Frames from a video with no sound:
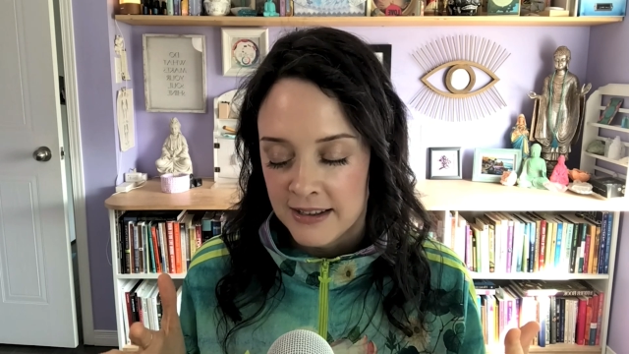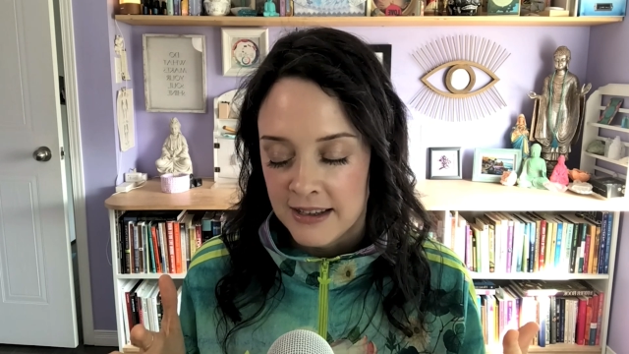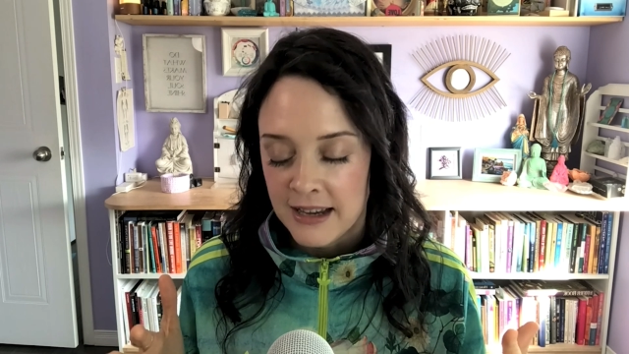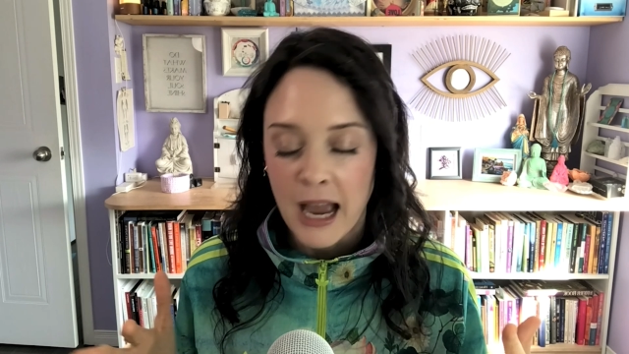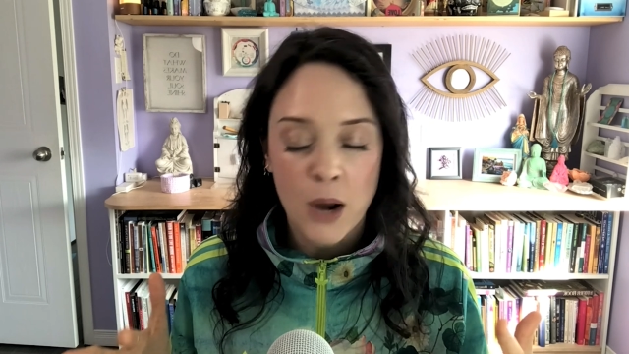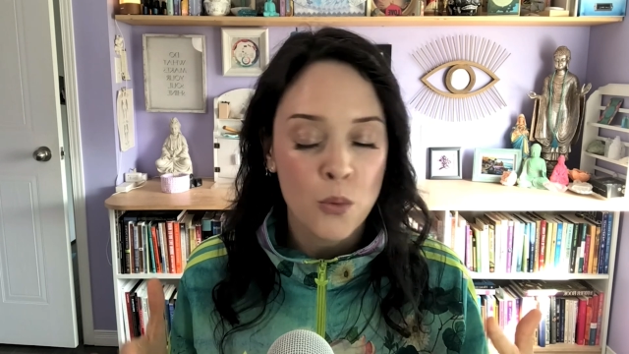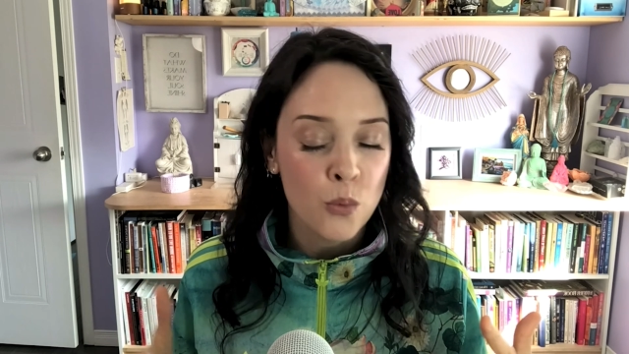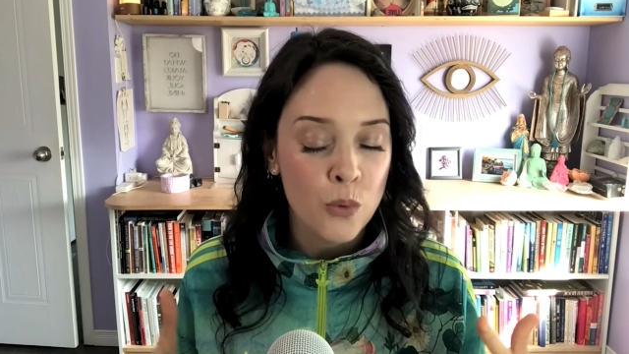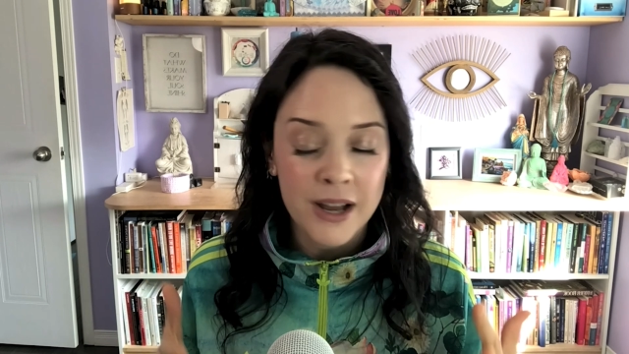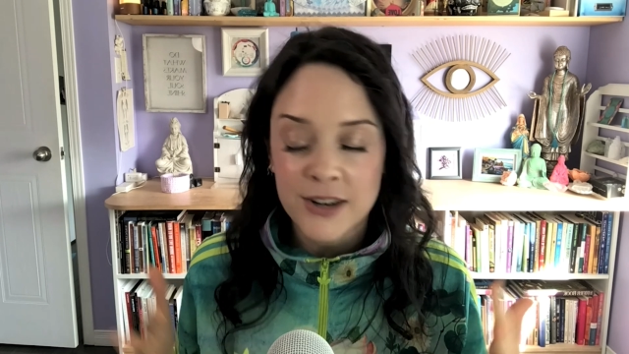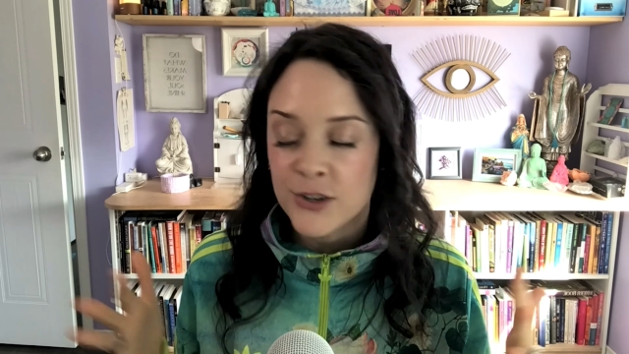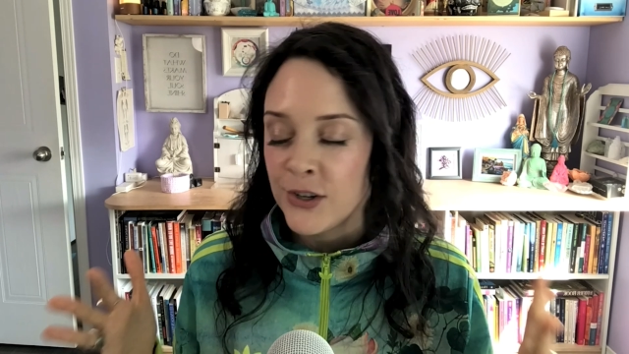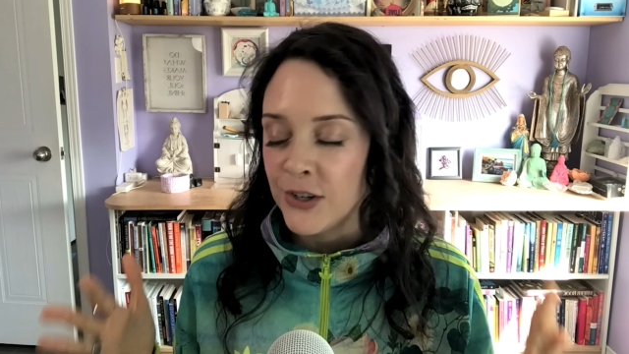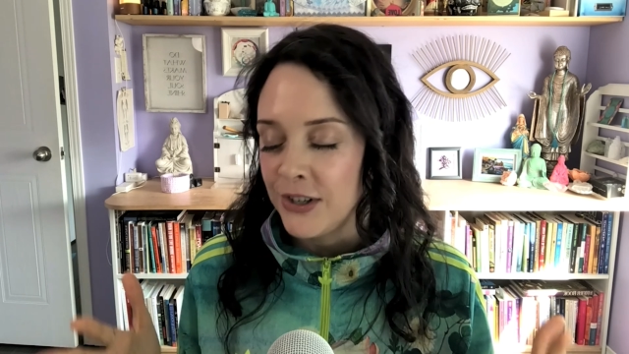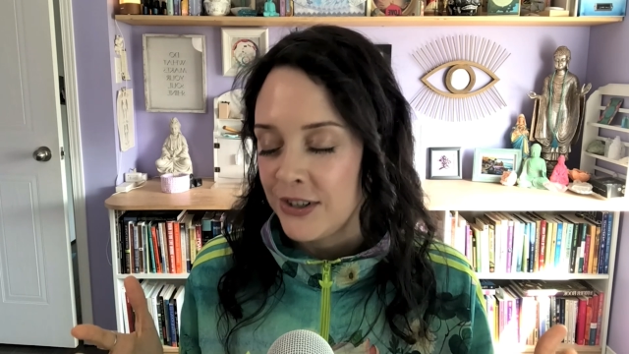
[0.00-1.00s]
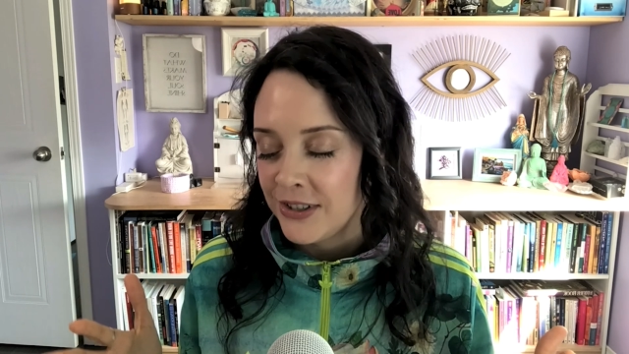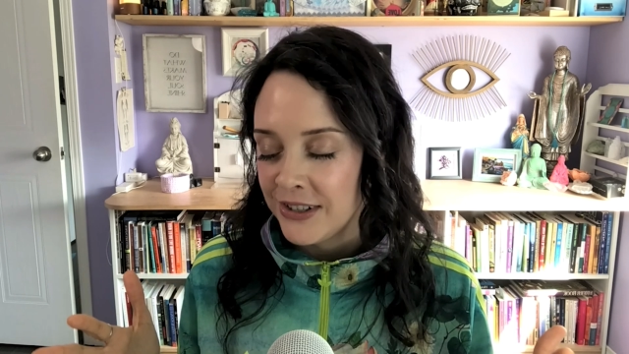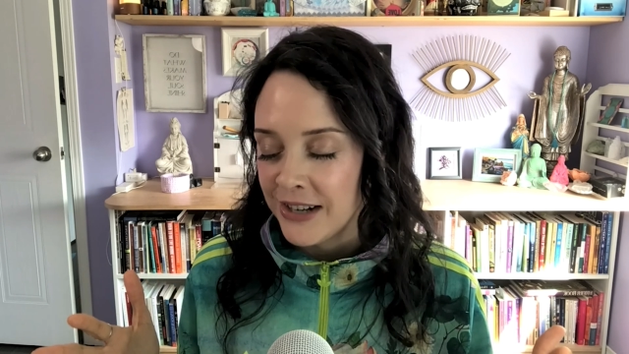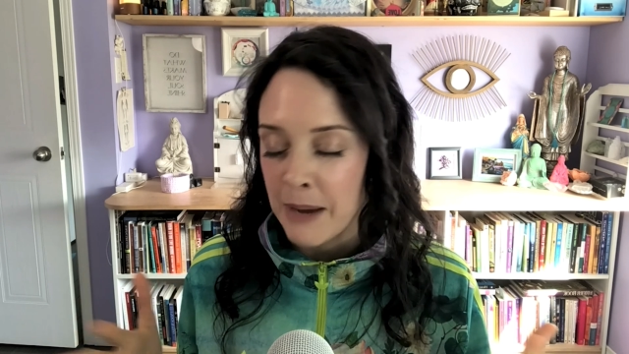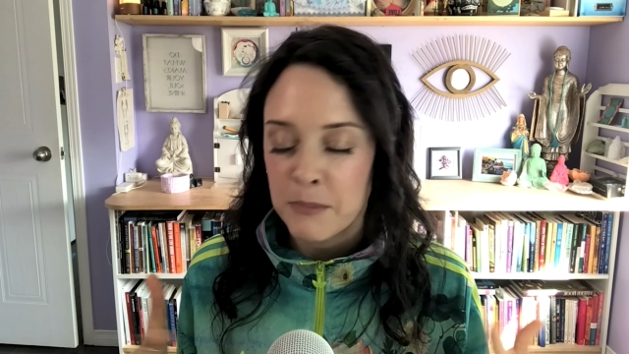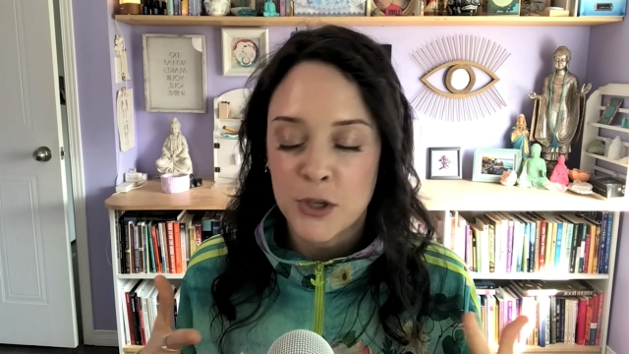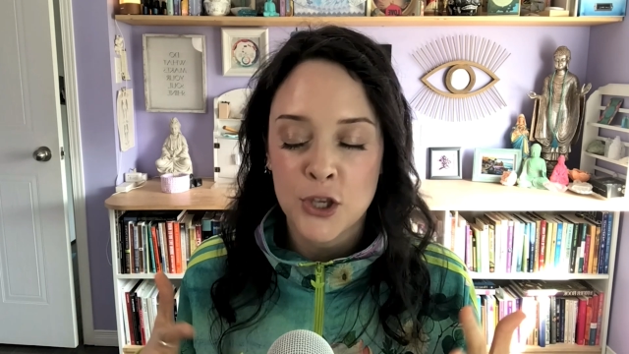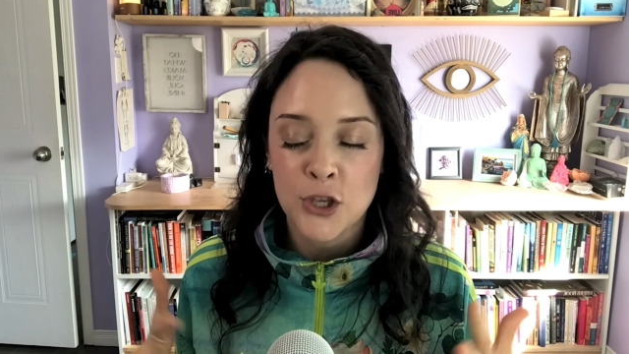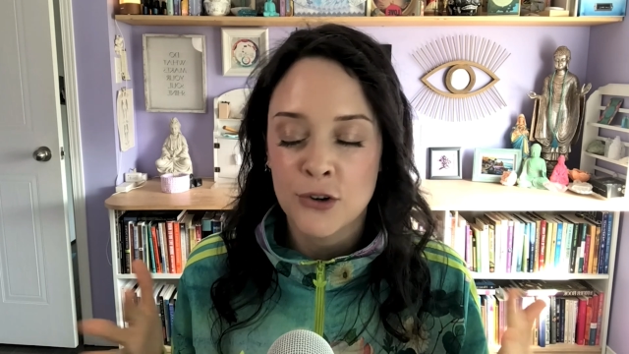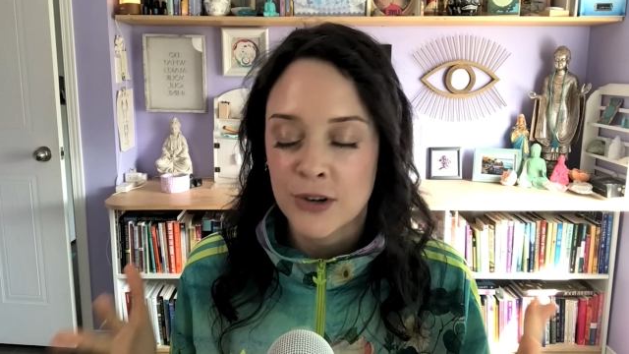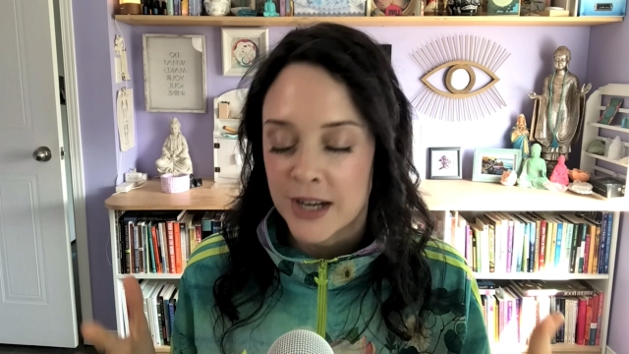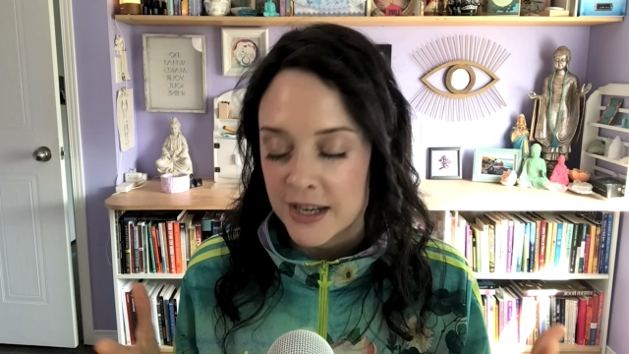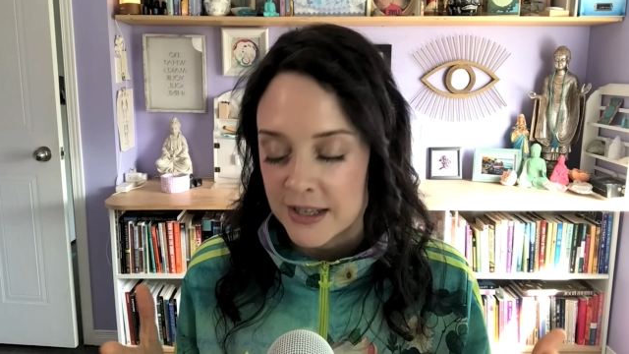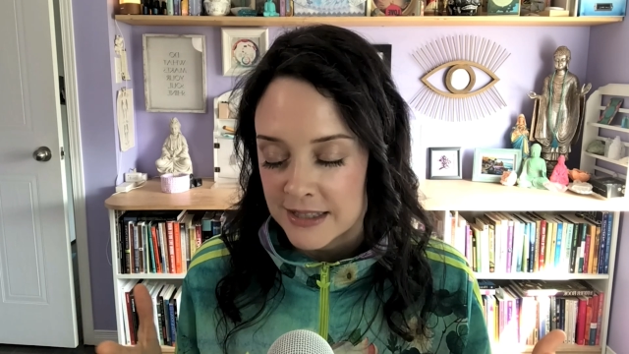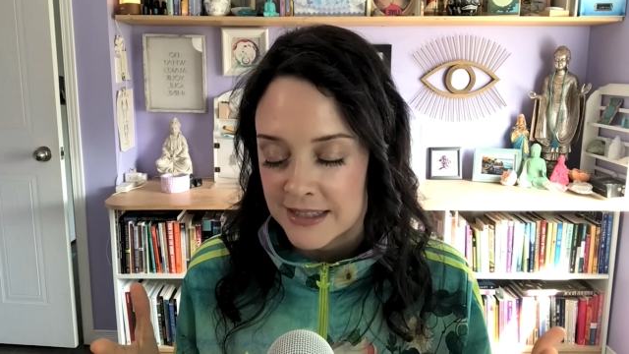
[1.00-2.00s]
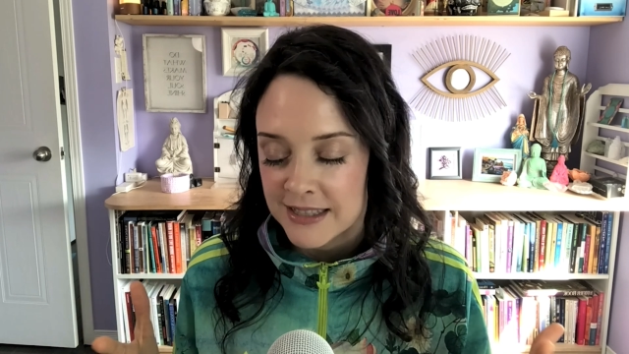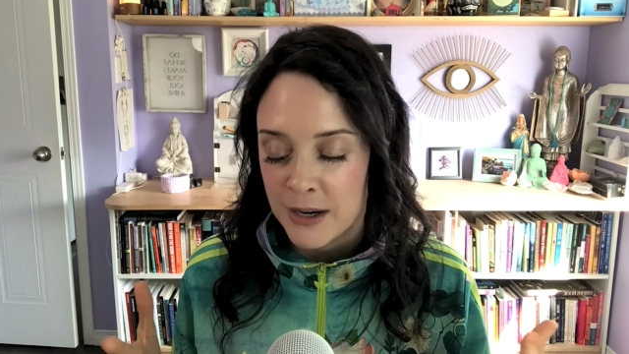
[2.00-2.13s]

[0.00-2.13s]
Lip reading: I wonder. I'm curious.